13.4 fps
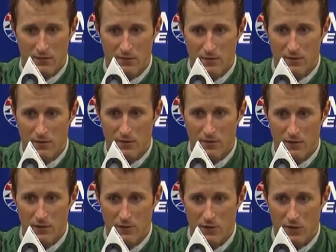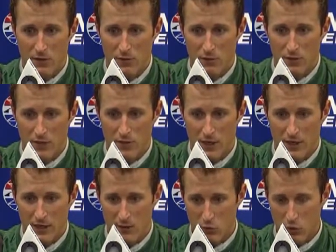they're solid. We just got to
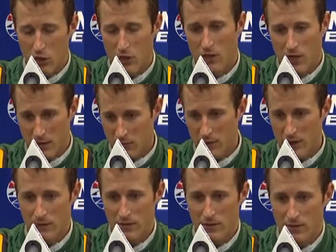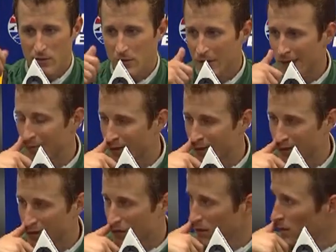keep working on it. Just got to be a
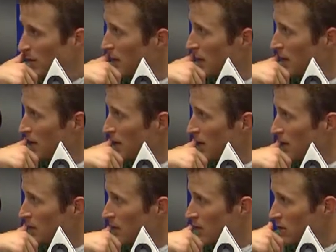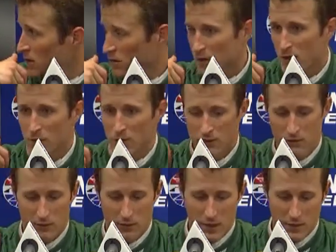little stronger
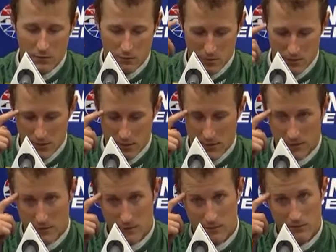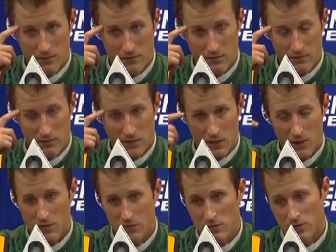throughout. But my
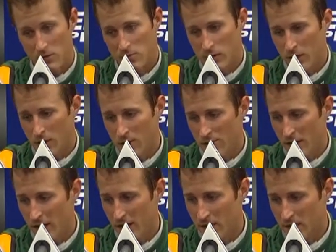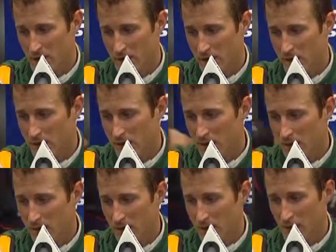car was fast, and
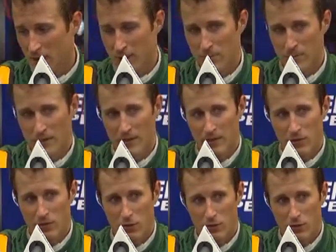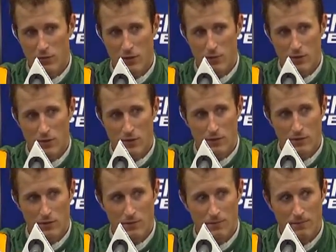I think the longer the run went,
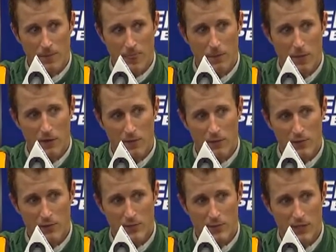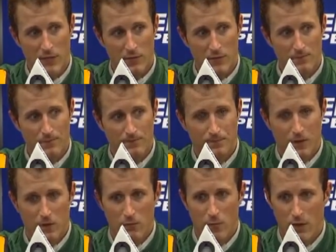the better we seemed to get,
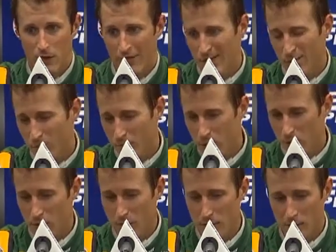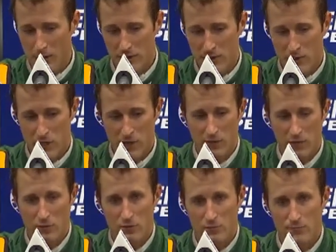the better I could move around on the racetrack anyways.